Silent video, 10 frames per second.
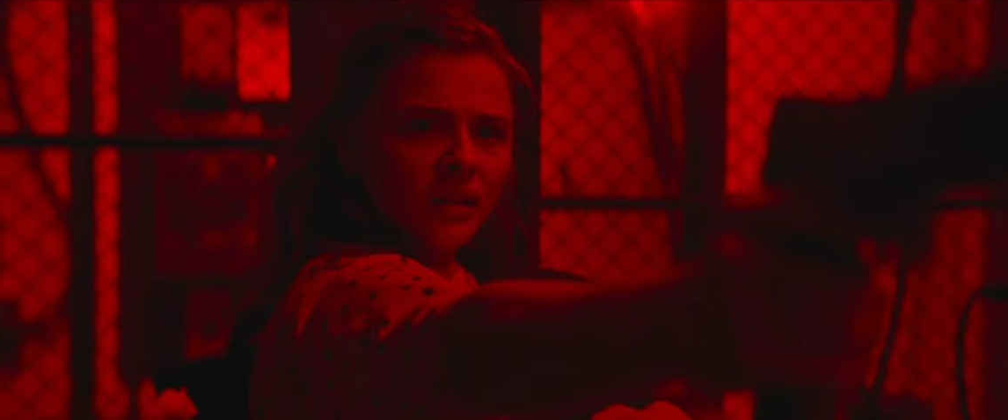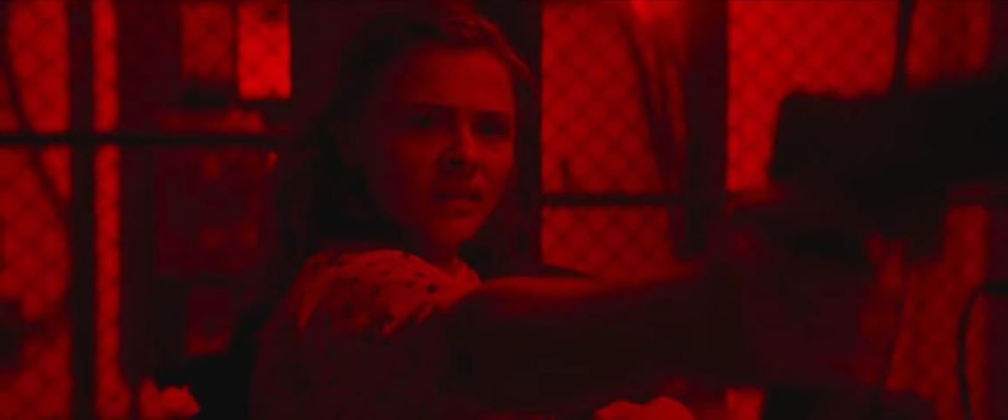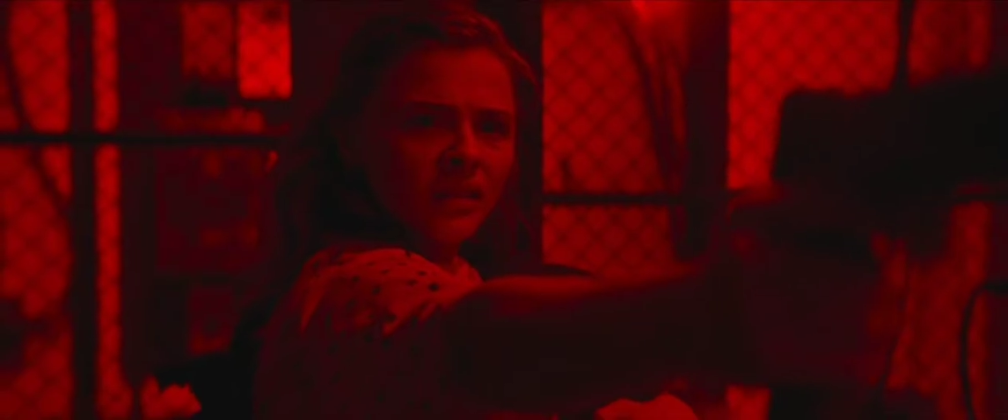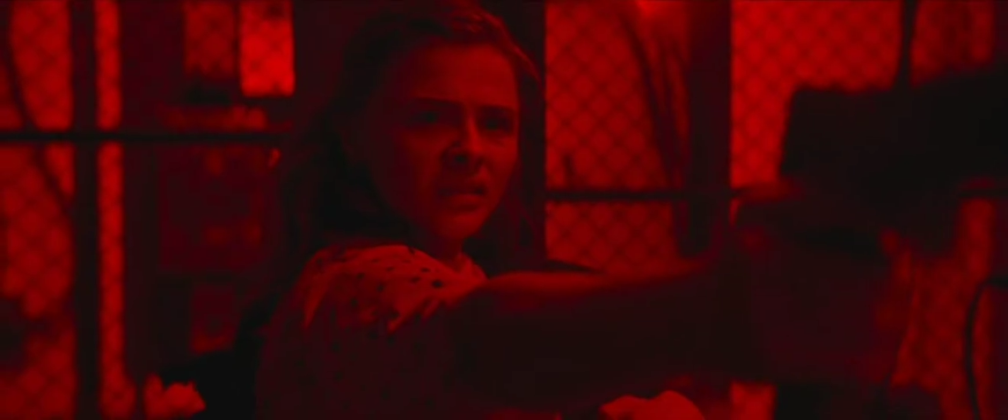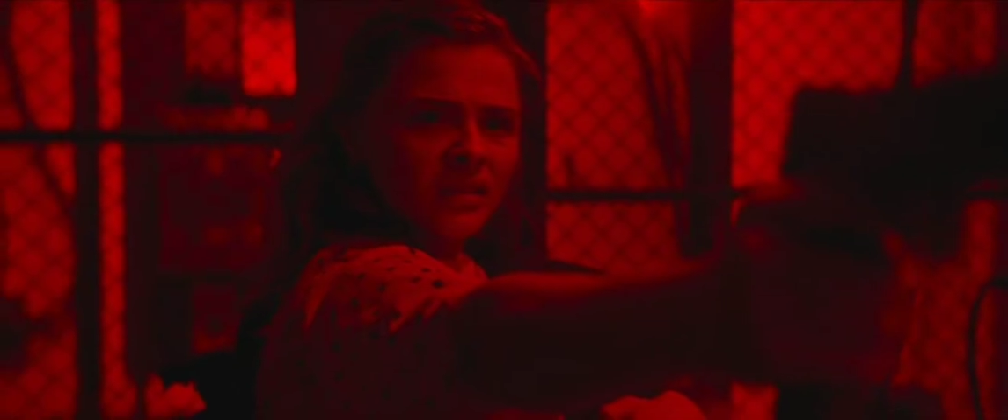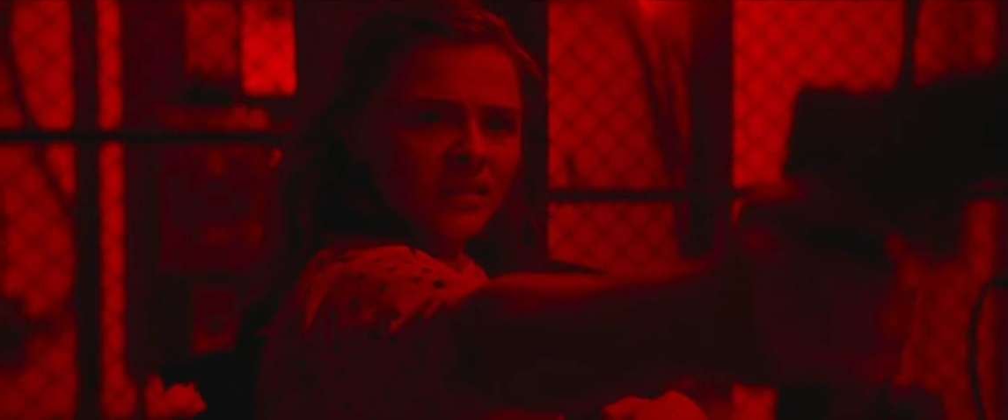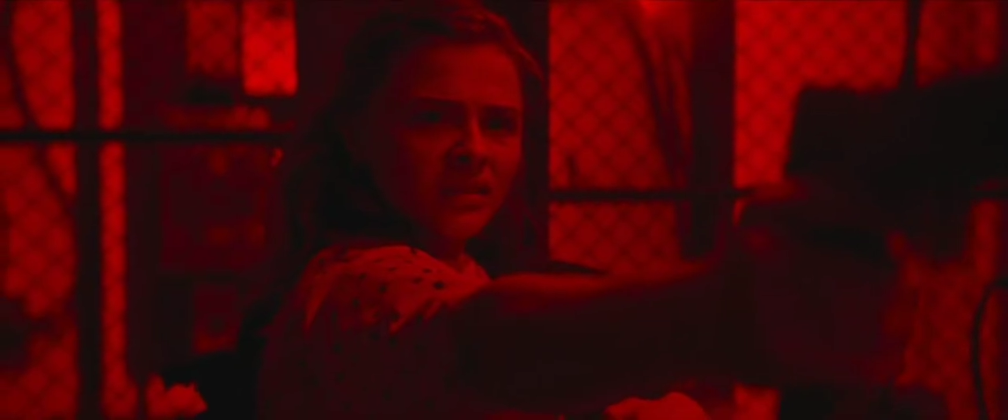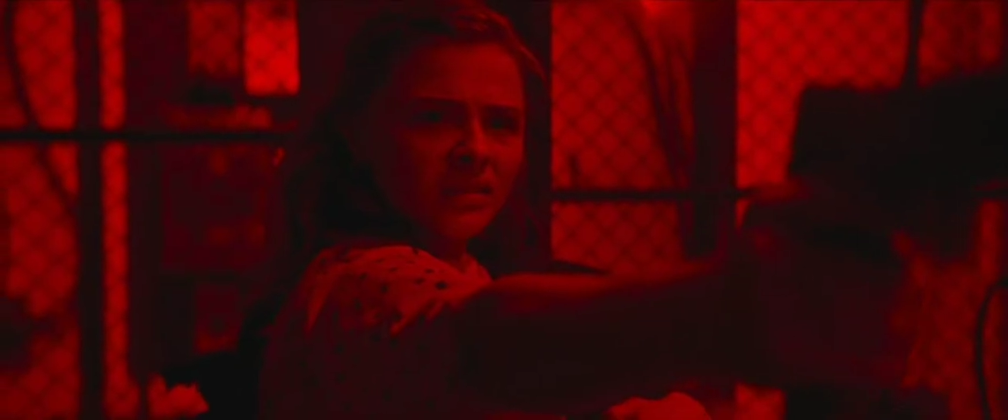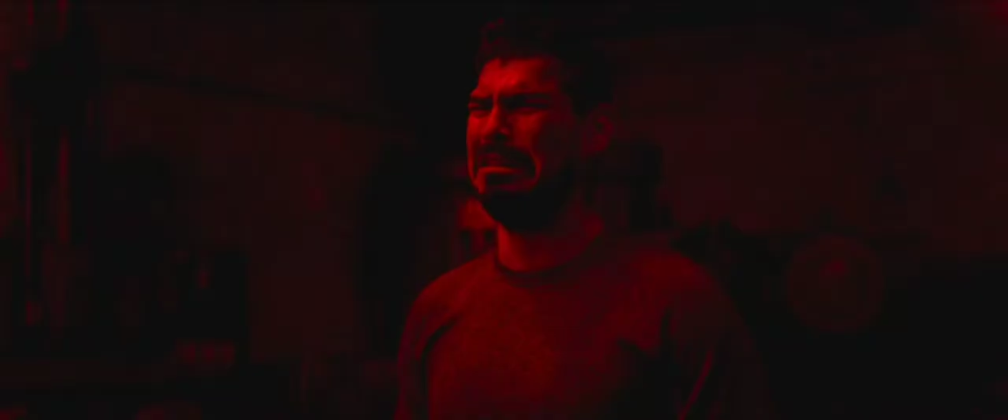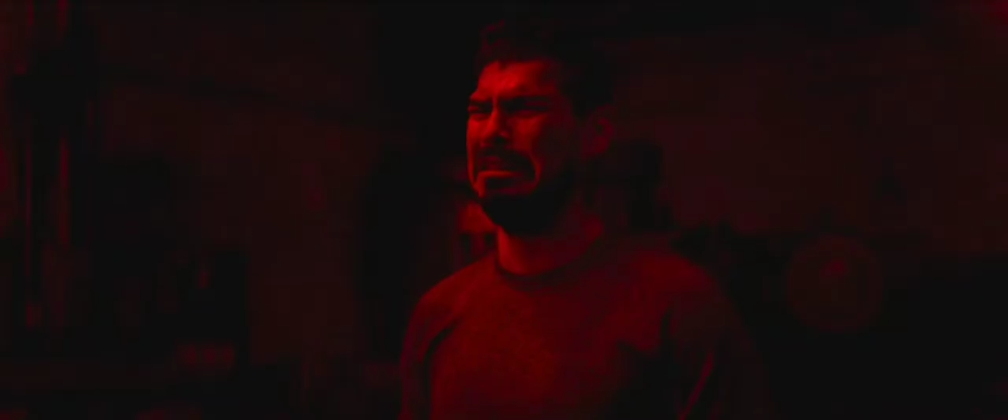After
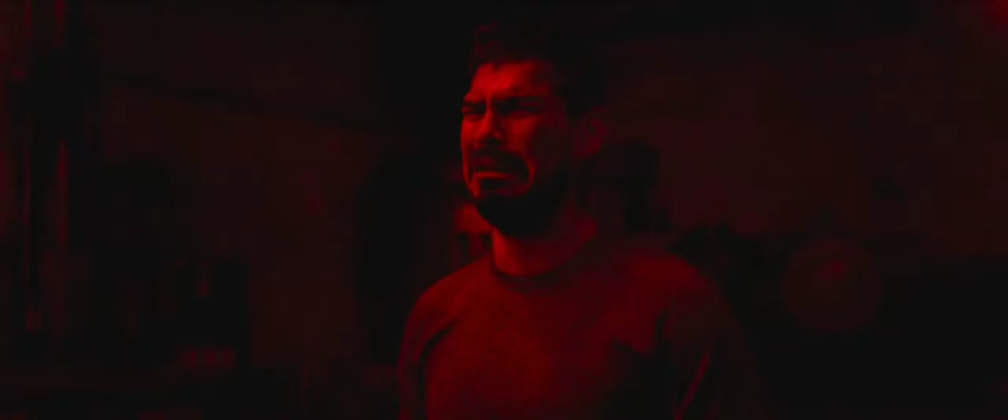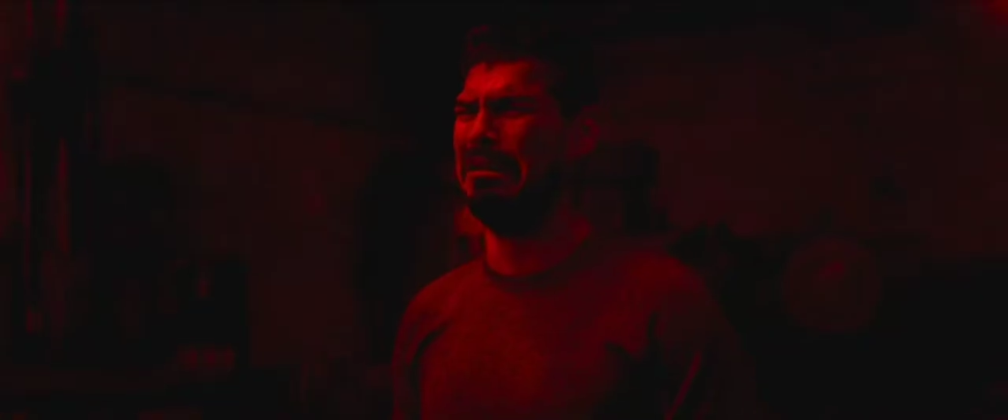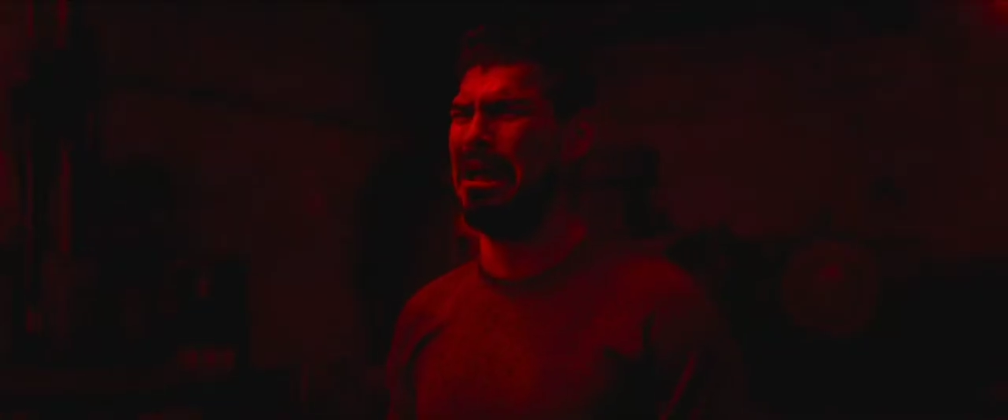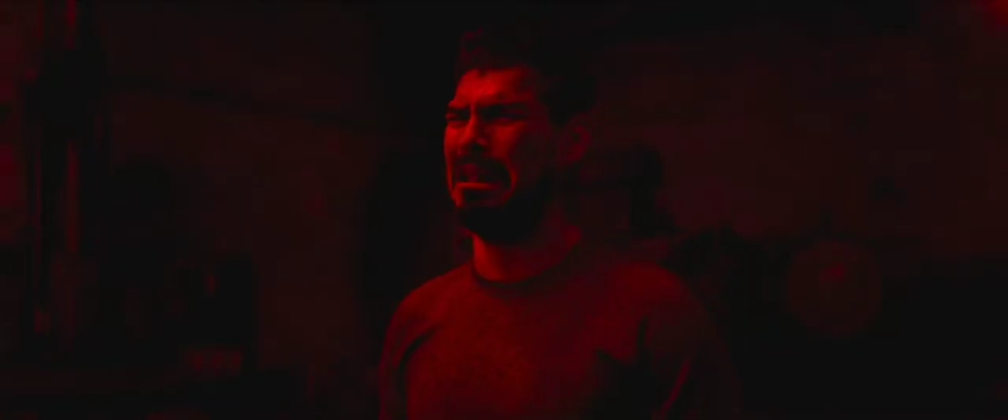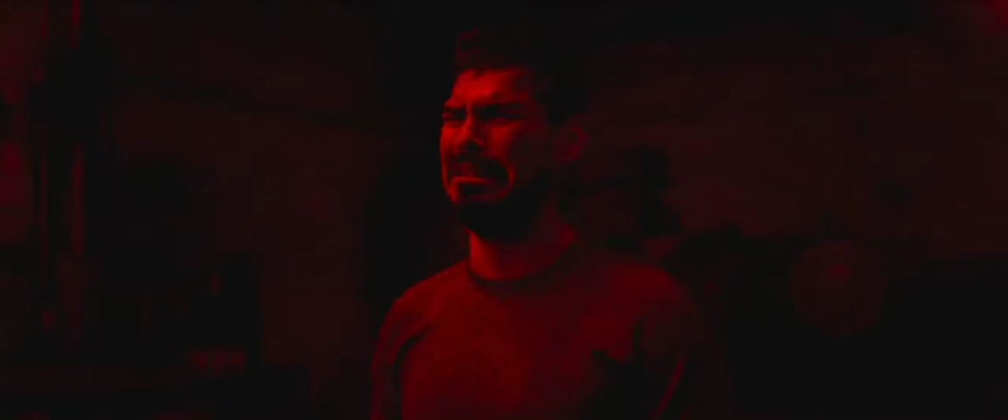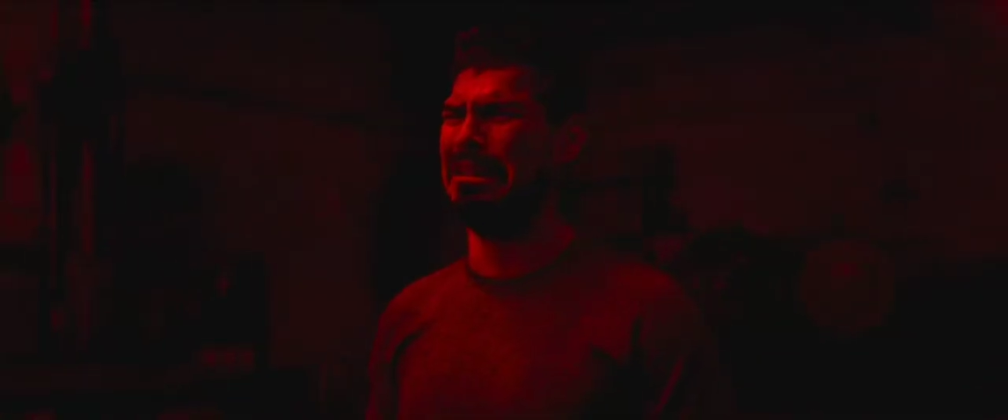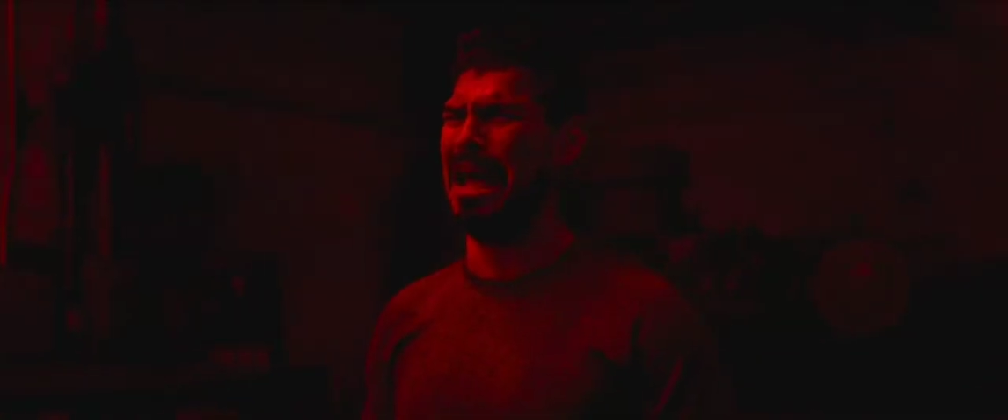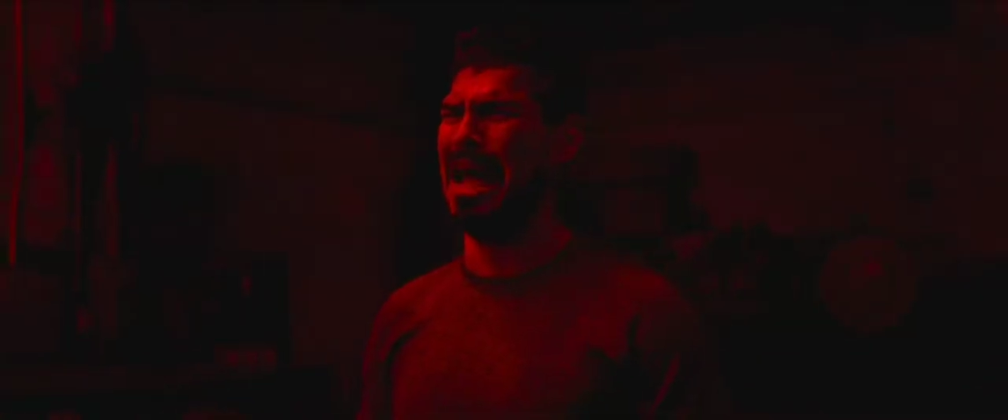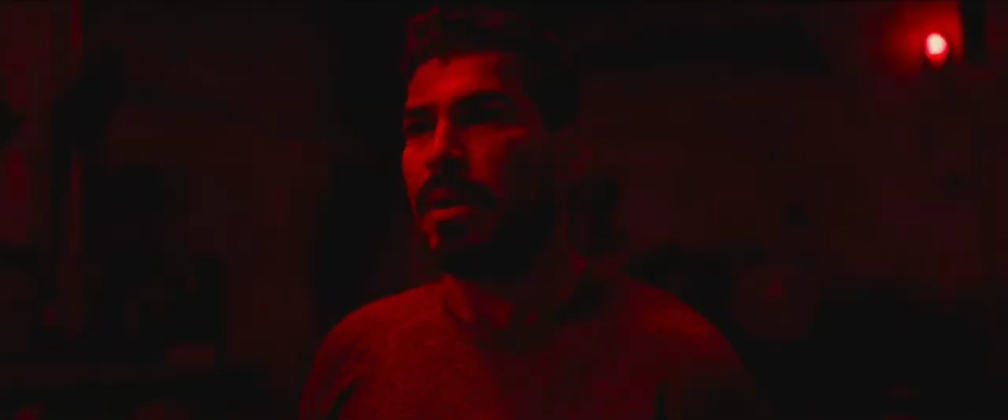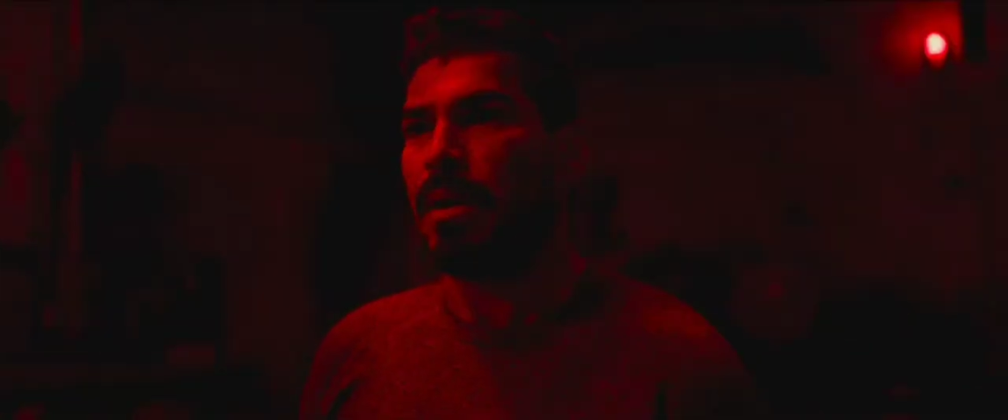that, Arthur
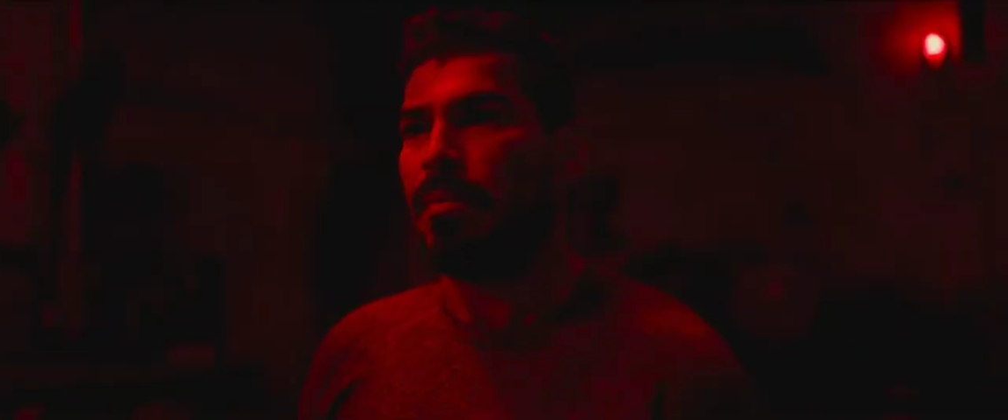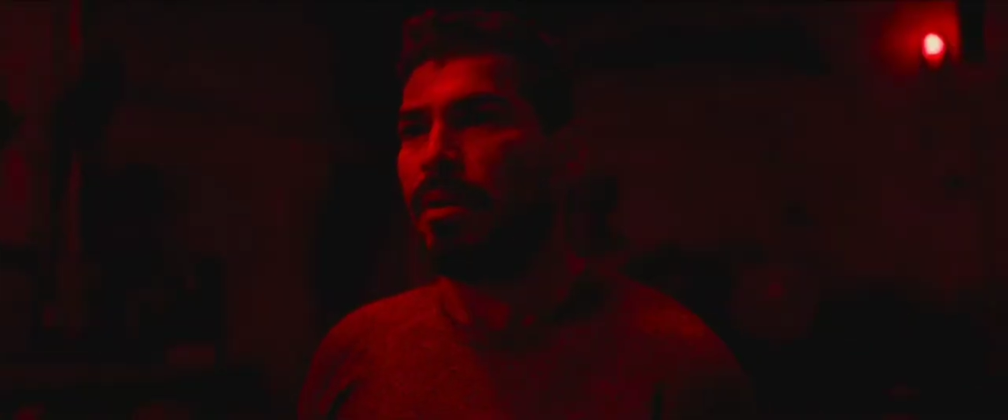tells Georgia